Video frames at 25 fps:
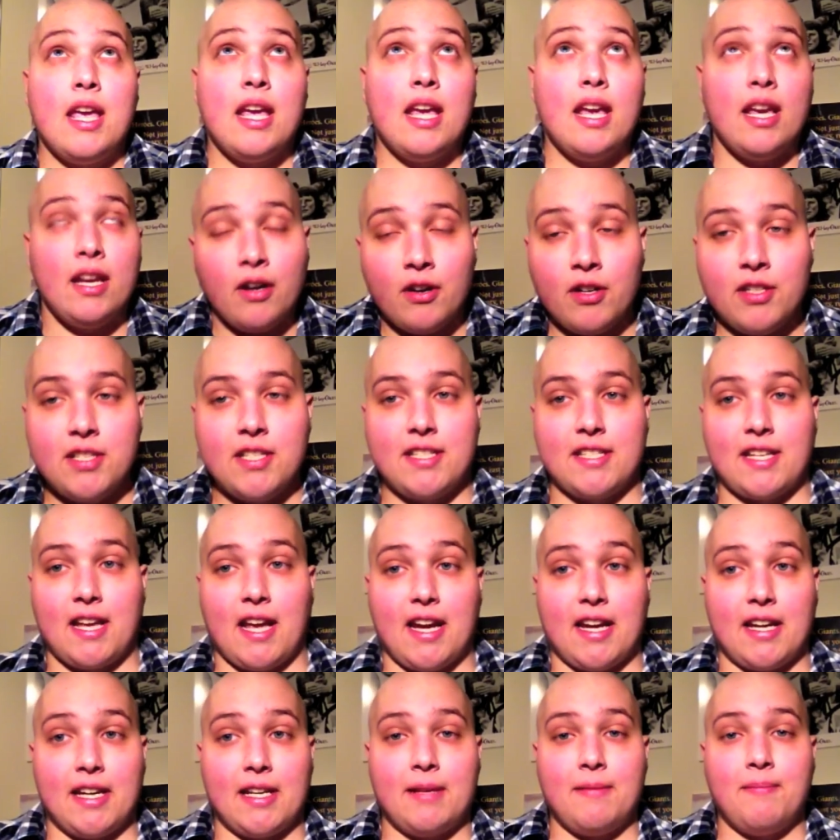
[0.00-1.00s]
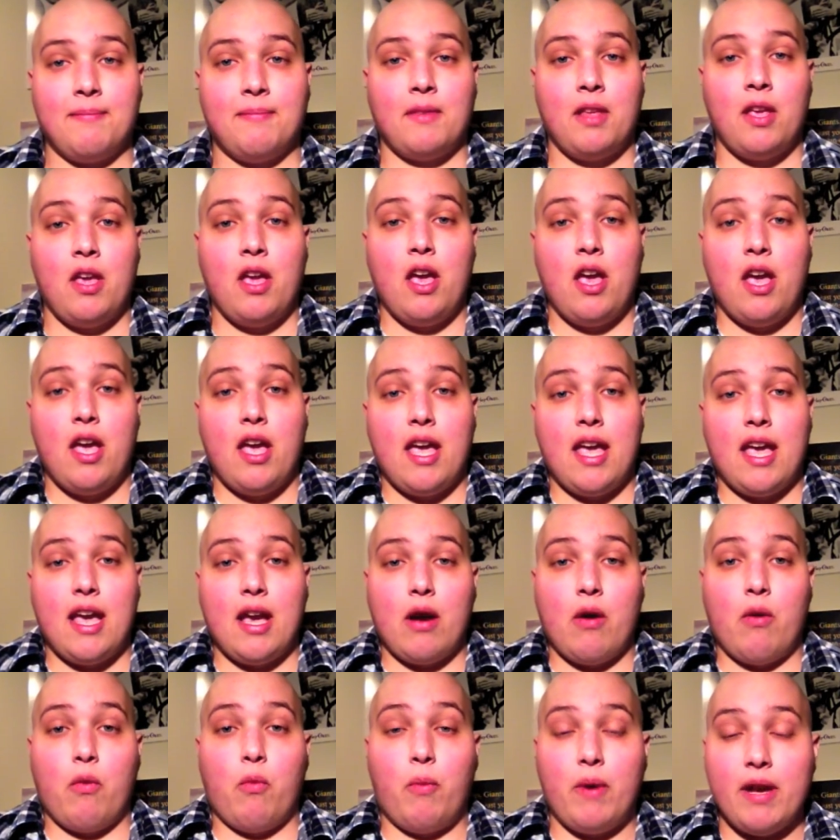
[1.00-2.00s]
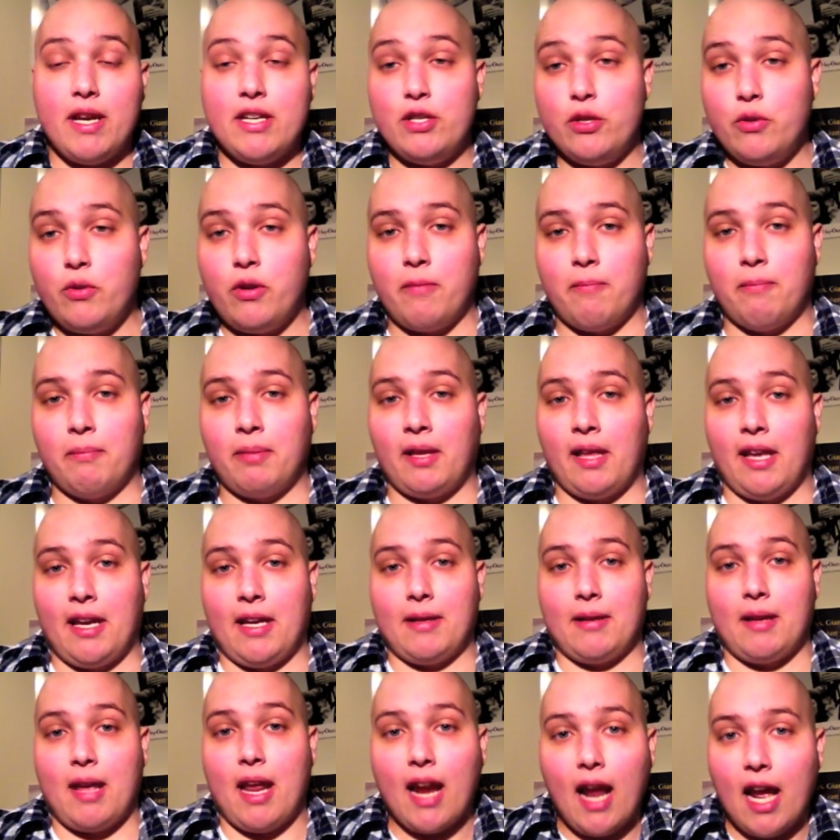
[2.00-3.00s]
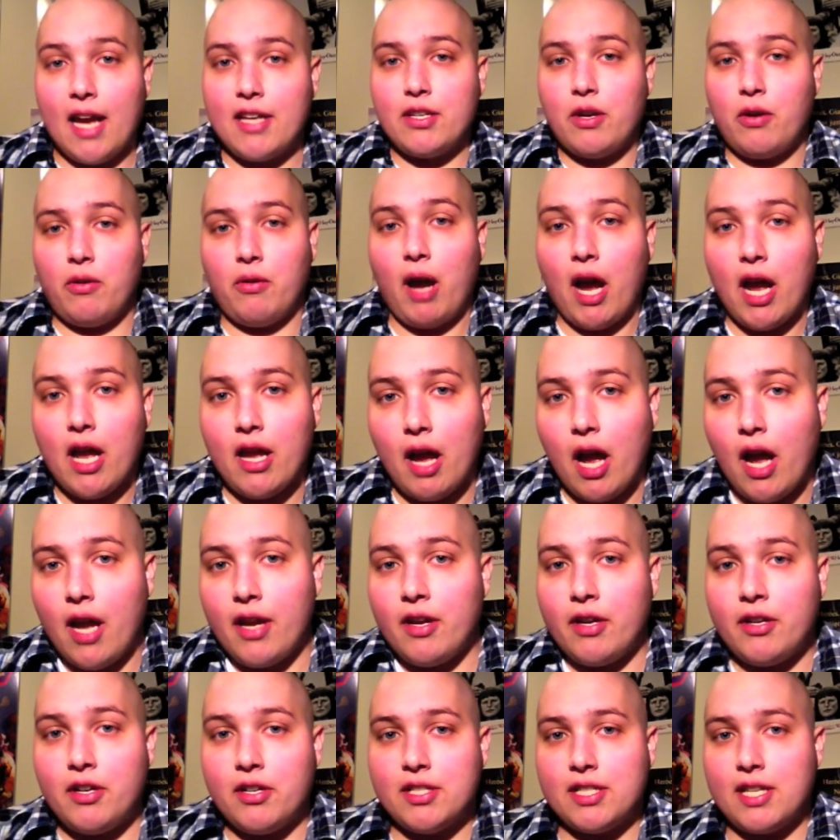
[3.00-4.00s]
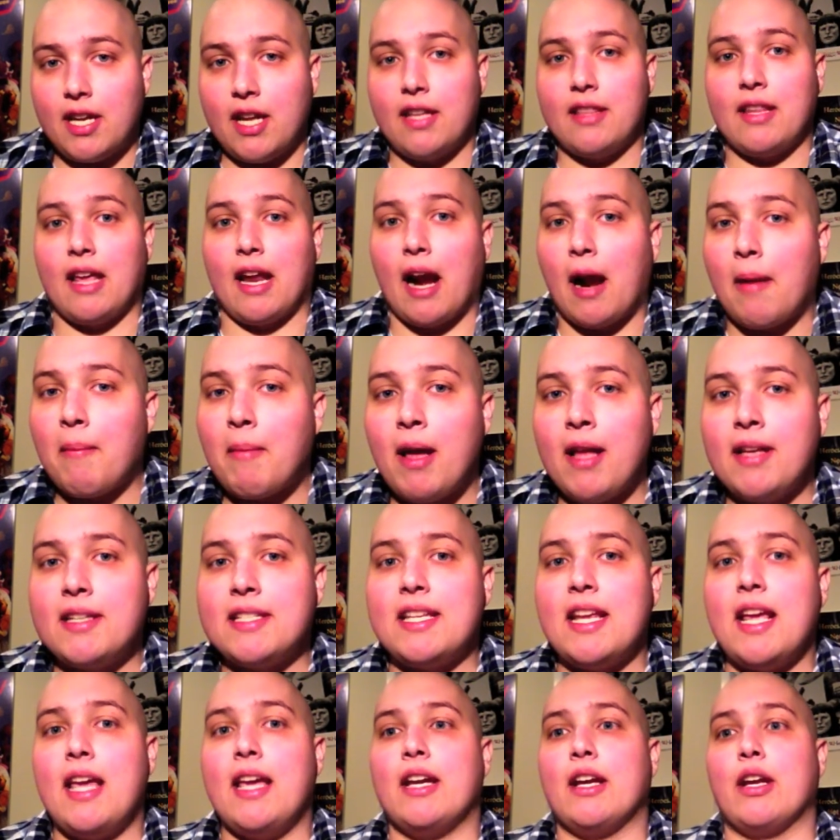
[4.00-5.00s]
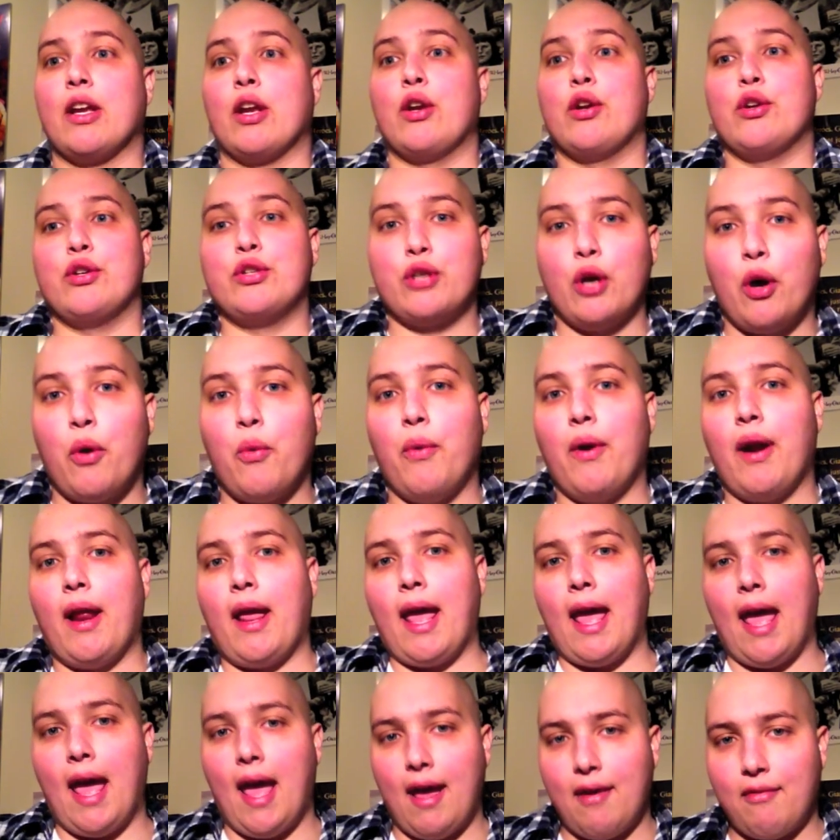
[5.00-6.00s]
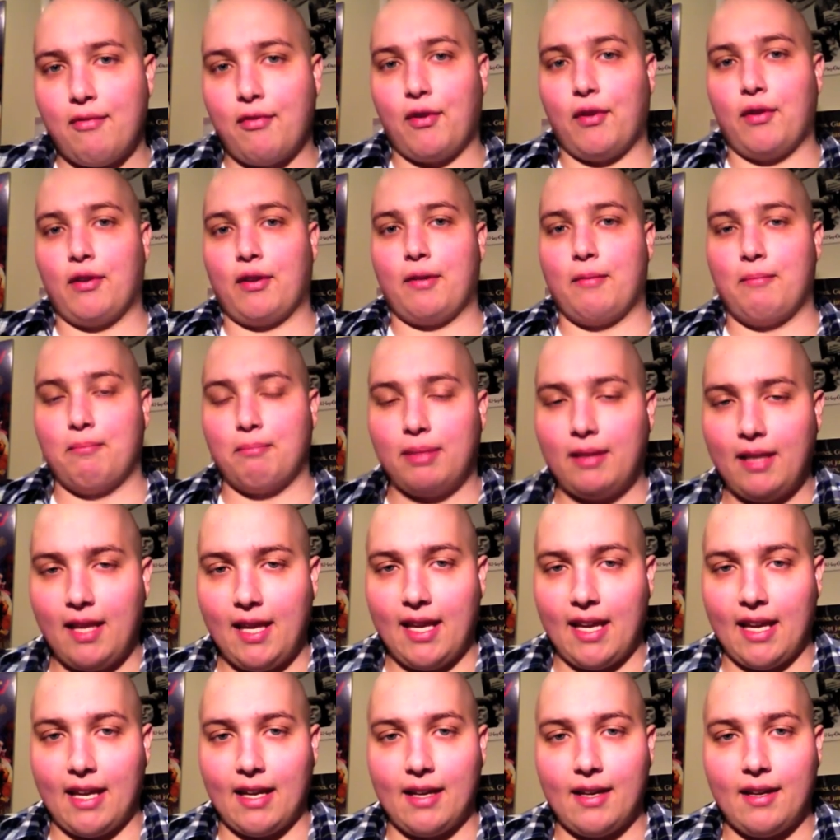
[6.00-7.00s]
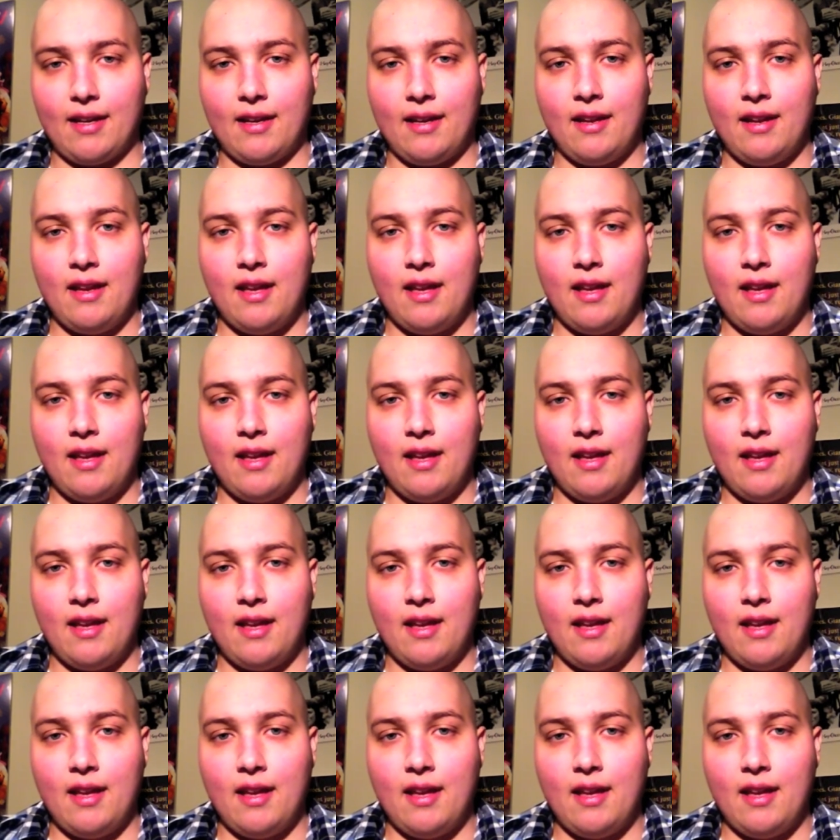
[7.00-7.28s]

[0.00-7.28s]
In our society, we do complain. And I understand that. I'm not saying don't ever complain.